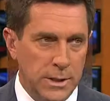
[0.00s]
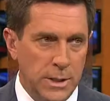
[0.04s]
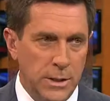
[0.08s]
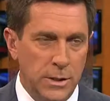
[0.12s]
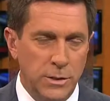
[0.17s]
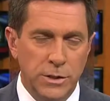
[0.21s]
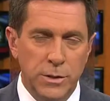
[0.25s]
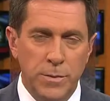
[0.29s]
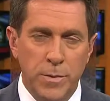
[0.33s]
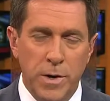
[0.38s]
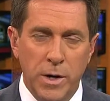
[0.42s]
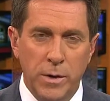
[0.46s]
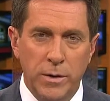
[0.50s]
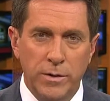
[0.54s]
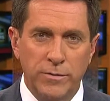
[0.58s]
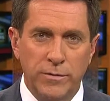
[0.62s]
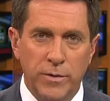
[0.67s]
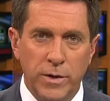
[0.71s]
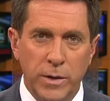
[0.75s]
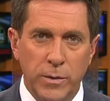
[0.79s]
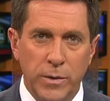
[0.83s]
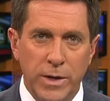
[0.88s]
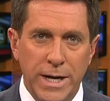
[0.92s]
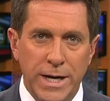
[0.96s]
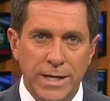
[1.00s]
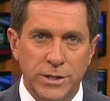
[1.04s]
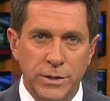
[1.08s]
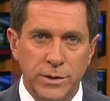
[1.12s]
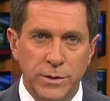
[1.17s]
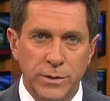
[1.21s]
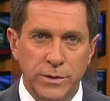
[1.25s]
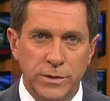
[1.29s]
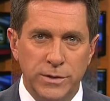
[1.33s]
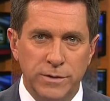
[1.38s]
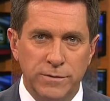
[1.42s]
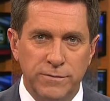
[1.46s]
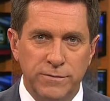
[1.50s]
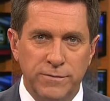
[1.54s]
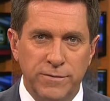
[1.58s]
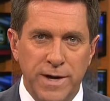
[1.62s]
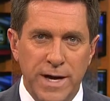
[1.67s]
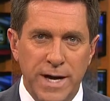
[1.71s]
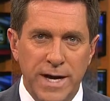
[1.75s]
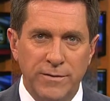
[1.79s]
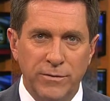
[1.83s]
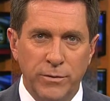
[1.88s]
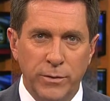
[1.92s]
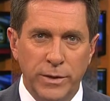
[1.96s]
Well, tomorrow on 41 Action News at
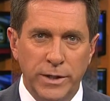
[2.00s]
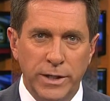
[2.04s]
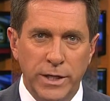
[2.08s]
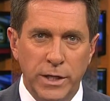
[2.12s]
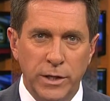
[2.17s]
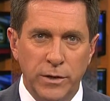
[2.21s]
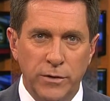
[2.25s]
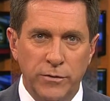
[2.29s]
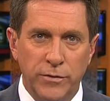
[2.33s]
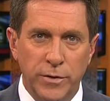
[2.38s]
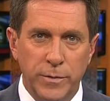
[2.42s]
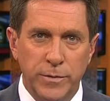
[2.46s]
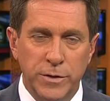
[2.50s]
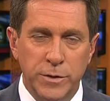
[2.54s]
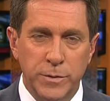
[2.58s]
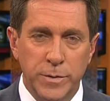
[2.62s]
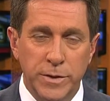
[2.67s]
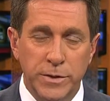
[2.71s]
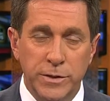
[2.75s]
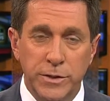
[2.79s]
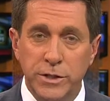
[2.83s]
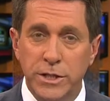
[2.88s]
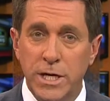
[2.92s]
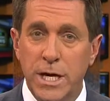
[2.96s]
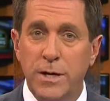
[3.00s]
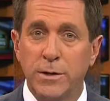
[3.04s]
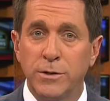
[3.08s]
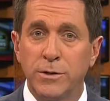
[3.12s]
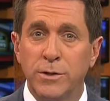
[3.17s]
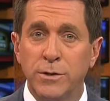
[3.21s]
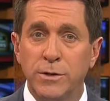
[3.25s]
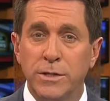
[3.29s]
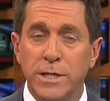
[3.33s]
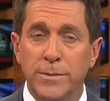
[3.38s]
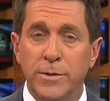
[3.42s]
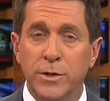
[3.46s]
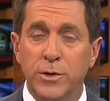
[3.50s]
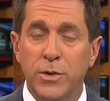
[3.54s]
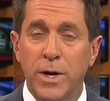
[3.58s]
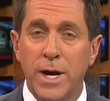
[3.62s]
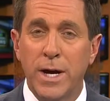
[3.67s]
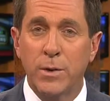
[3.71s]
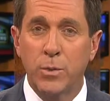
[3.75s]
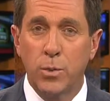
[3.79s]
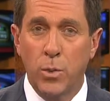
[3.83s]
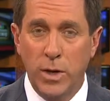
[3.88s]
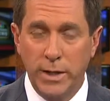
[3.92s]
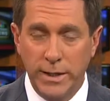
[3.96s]
5, we'll hear from Smith's challenger,
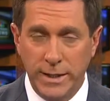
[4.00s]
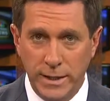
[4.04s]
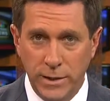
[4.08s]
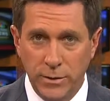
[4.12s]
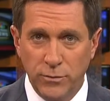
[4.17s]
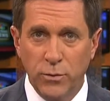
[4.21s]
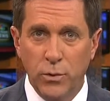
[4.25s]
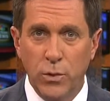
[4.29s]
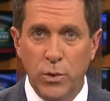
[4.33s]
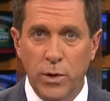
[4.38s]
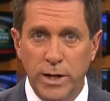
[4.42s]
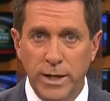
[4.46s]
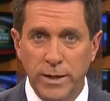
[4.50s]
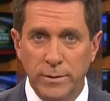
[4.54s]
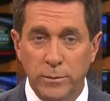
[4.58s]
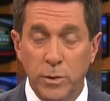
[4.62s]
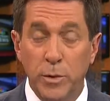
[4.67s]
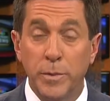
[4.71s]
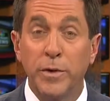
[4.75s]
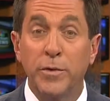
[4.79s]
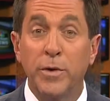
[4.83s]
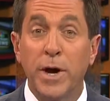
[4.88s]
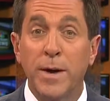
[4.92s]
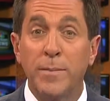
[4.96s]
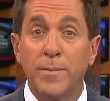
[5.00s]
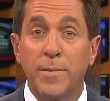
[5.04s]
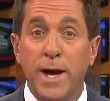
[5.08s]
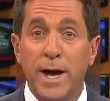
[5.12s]
Democrat Juanita Roy. We'll be right